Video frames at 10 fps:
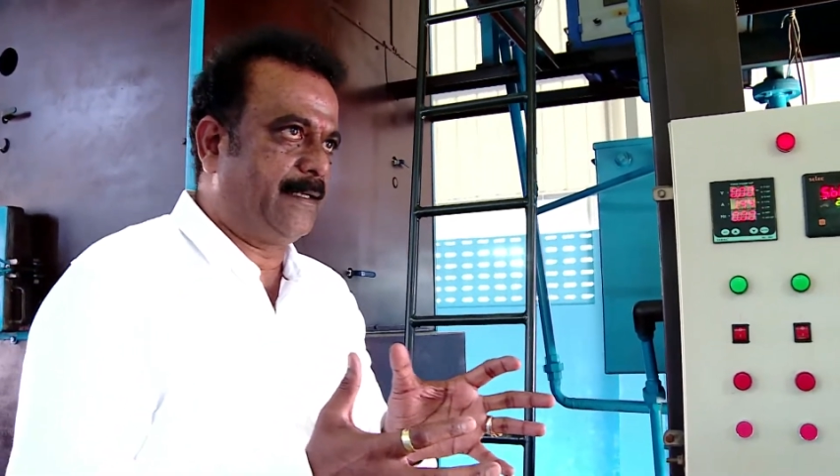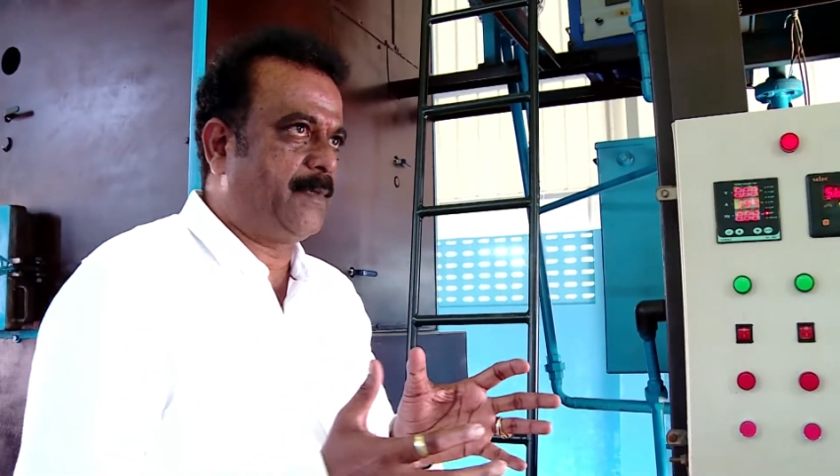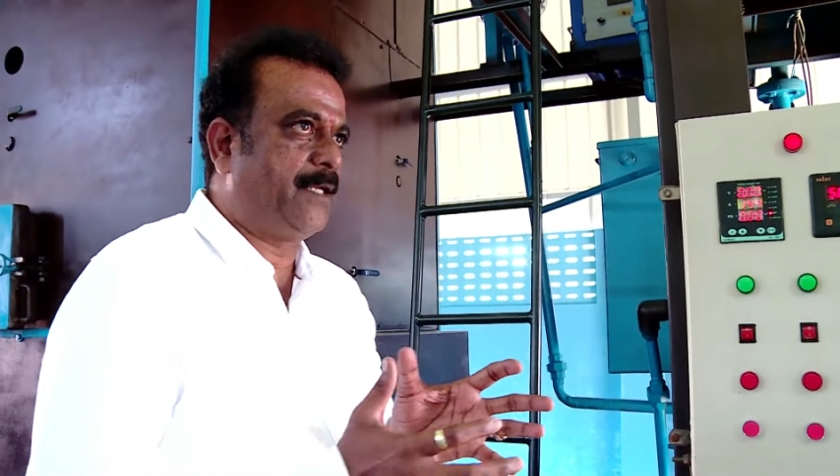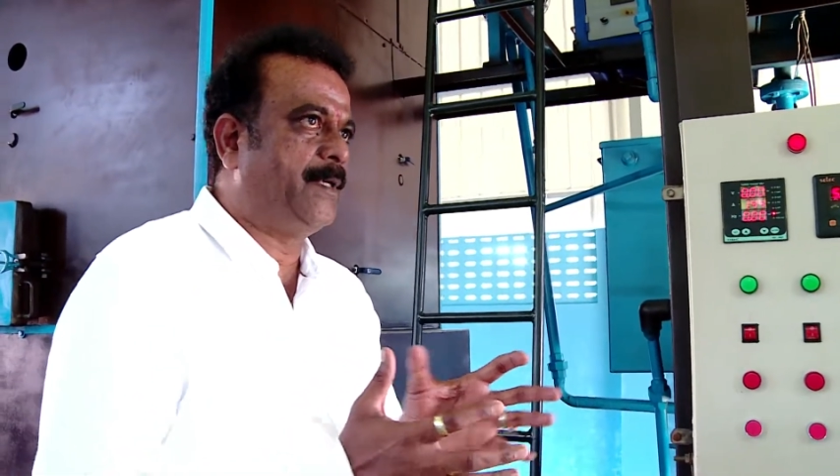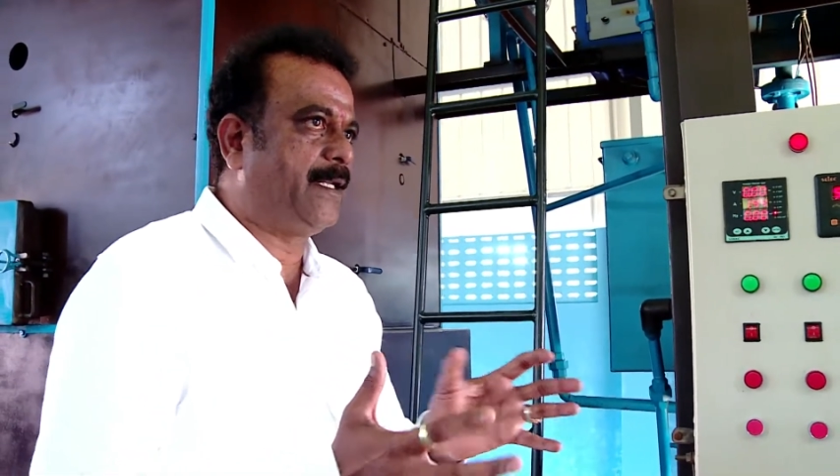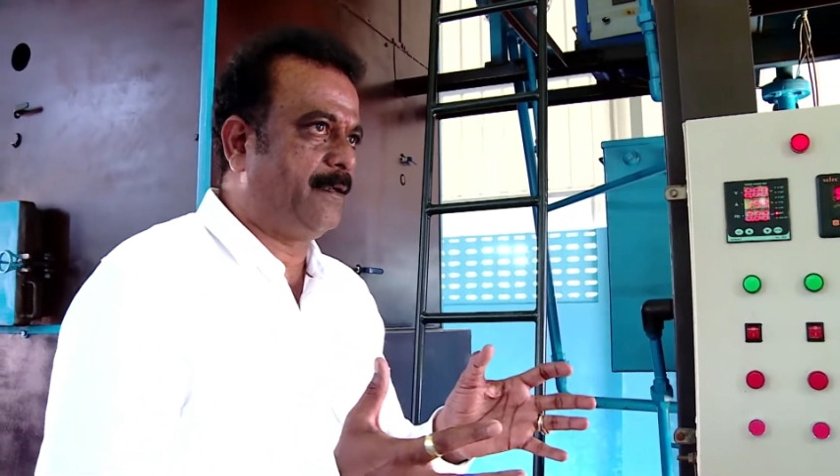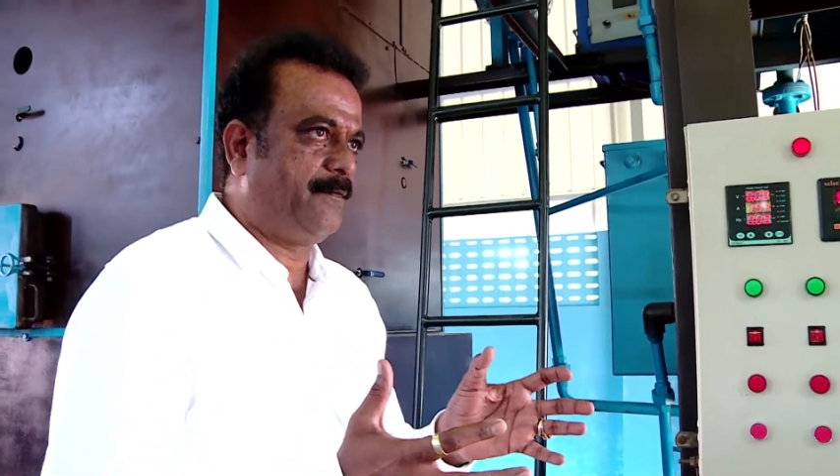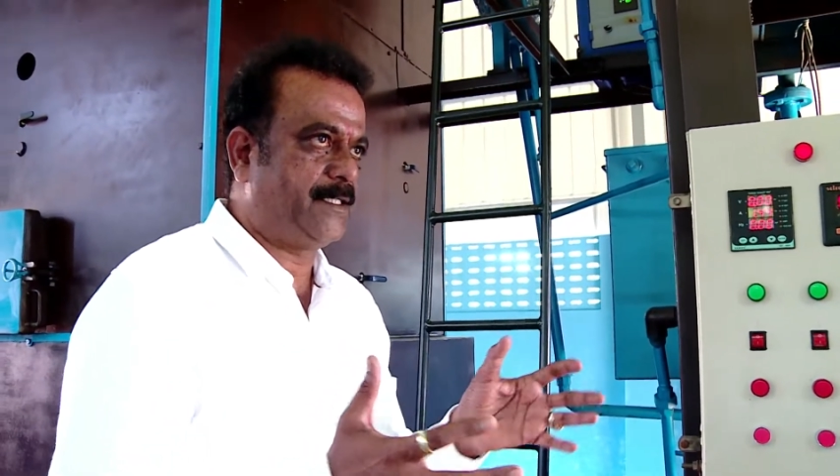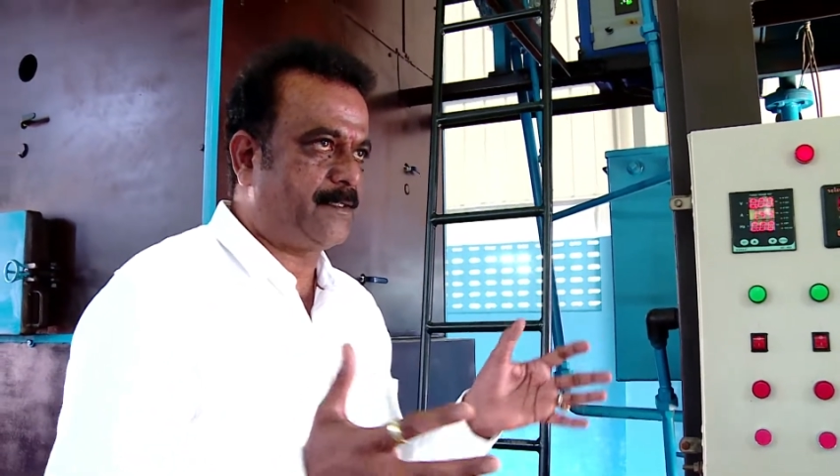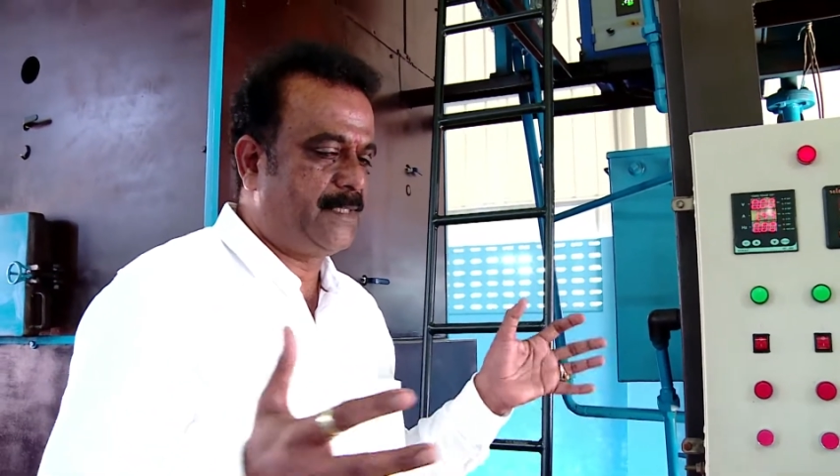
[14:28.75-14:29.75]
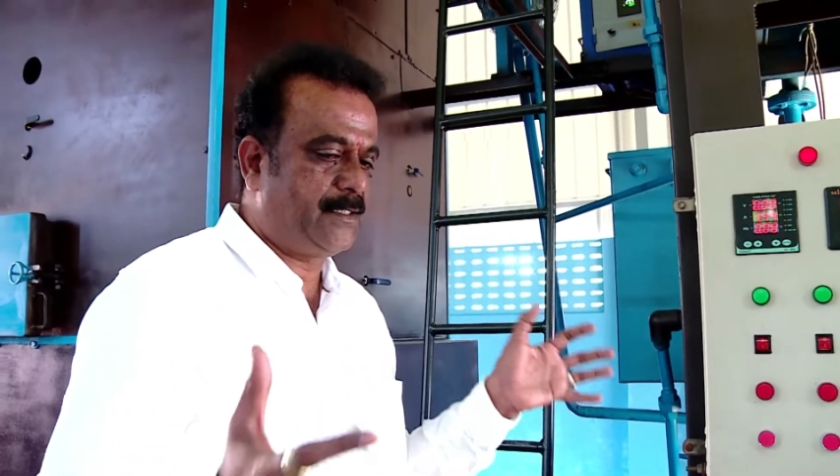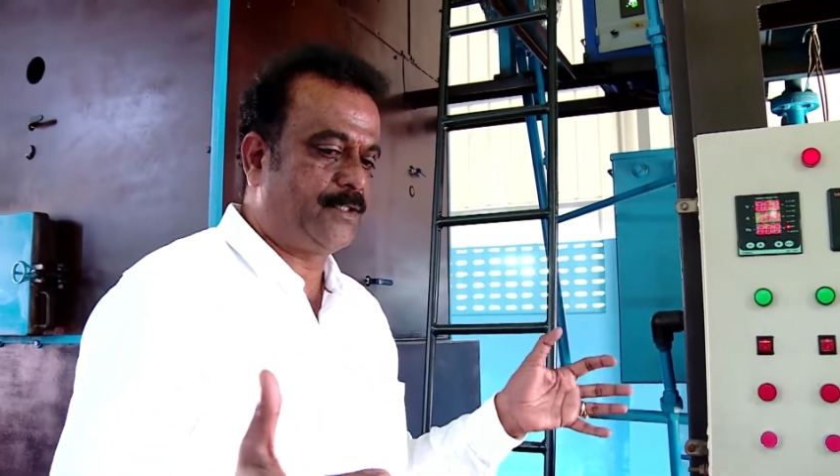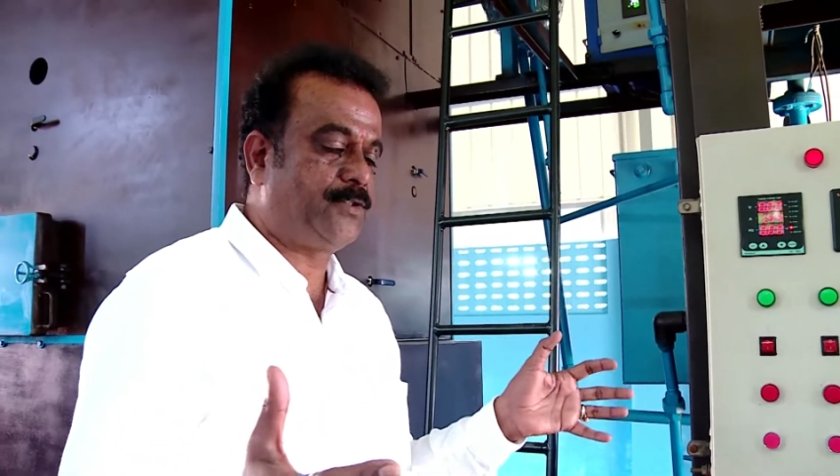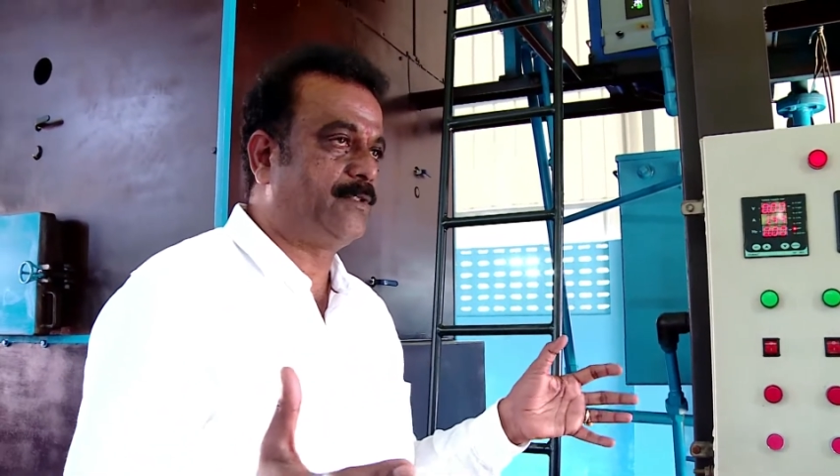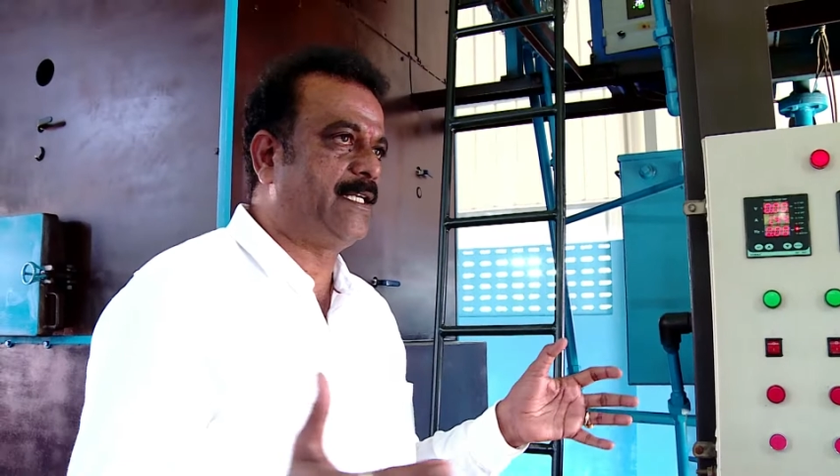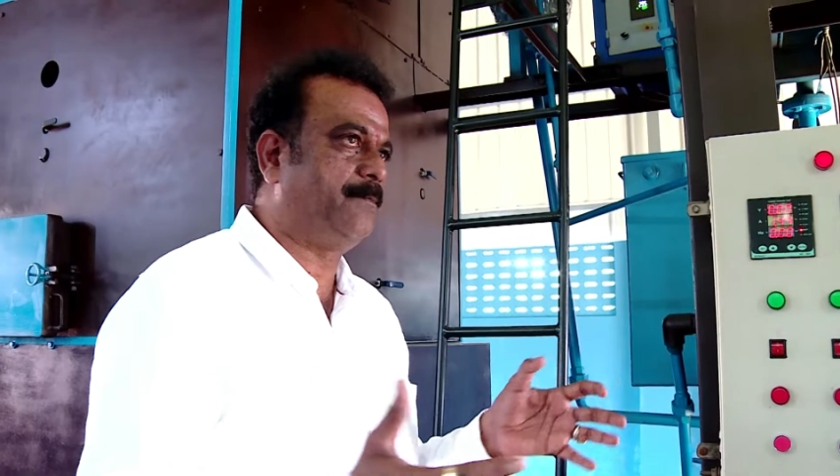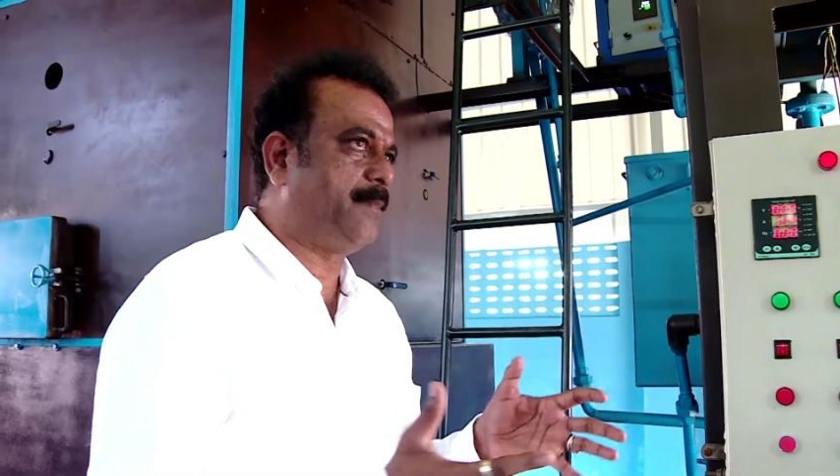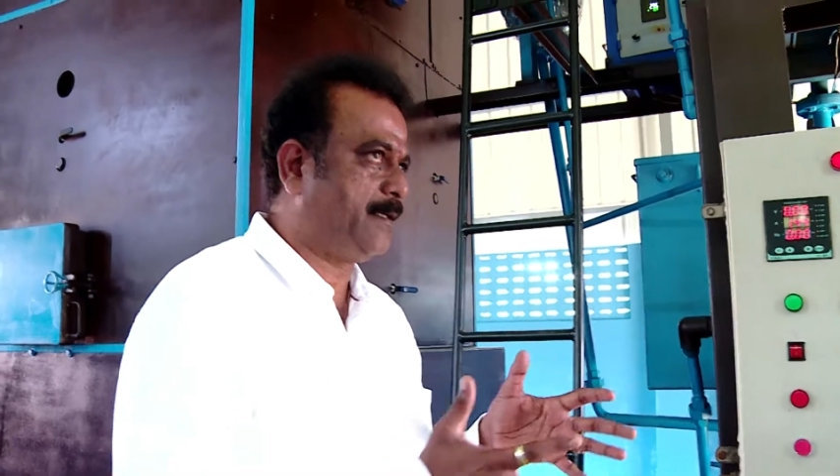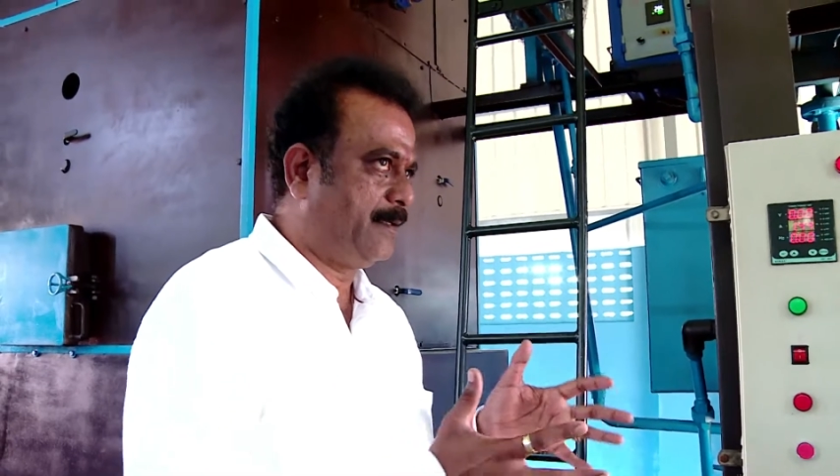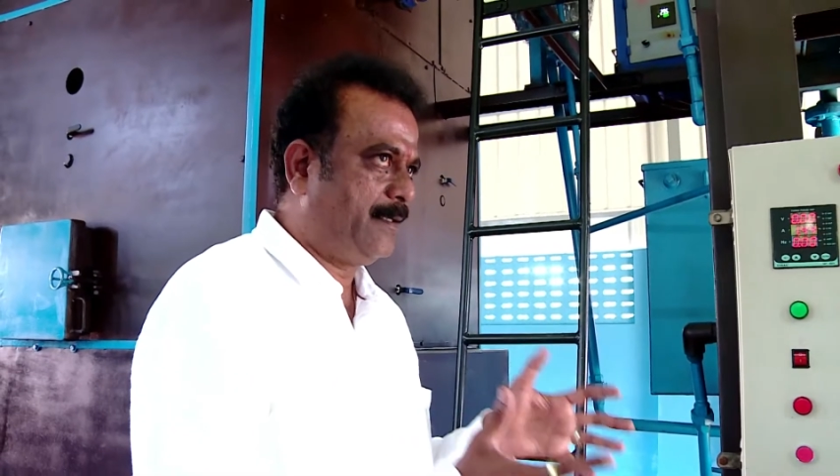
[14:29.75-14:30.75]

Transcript: Biomedical waste means 2 chamber.